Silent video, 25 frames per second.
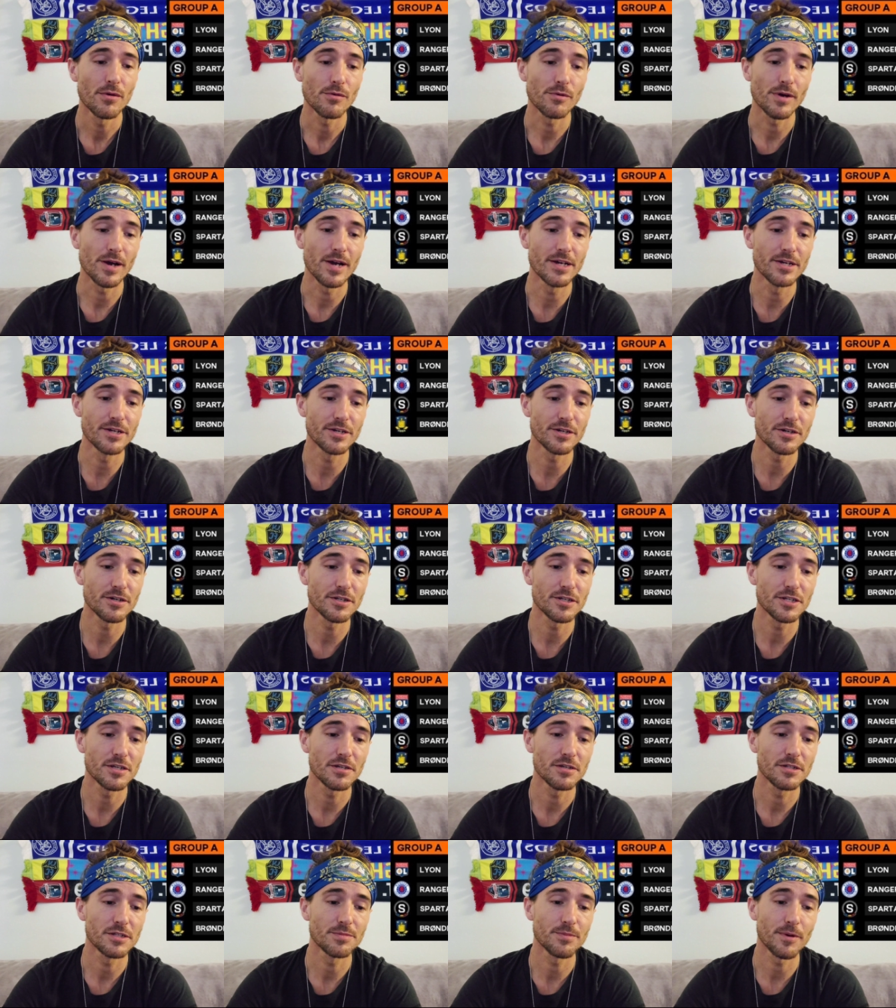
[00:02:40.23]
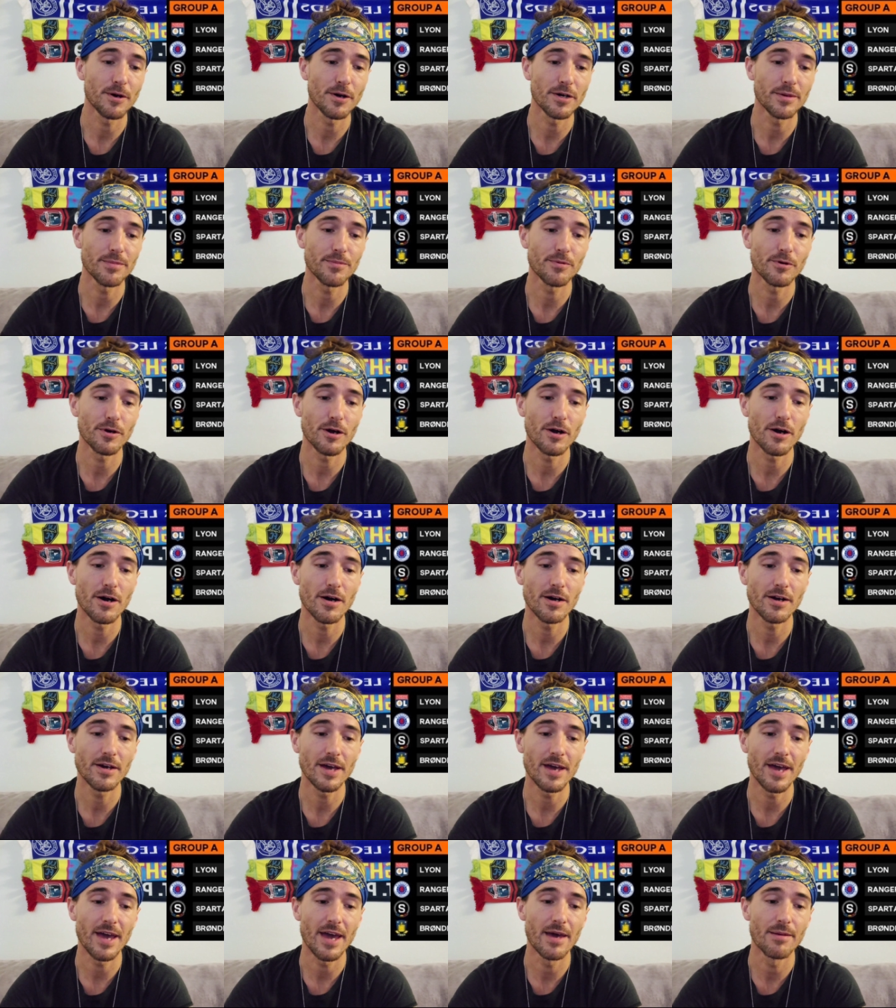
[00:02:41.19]
Rangers, Sparta
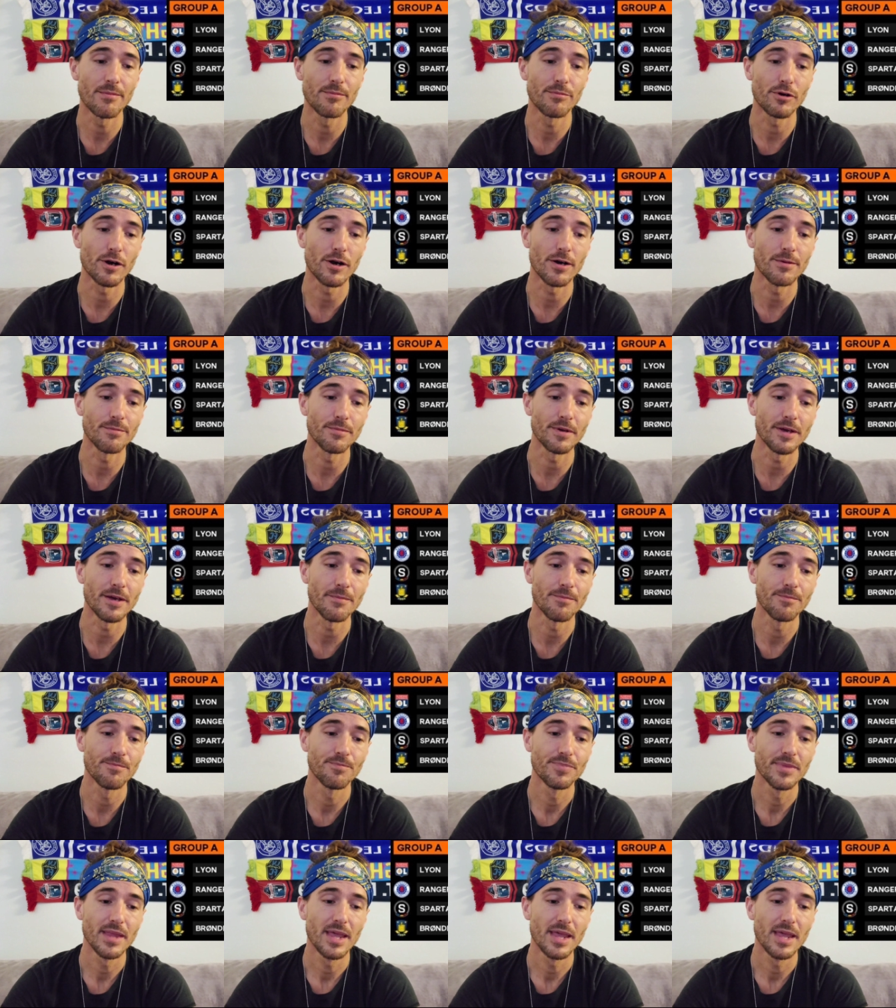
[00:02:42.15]
Prague, and Brøndby.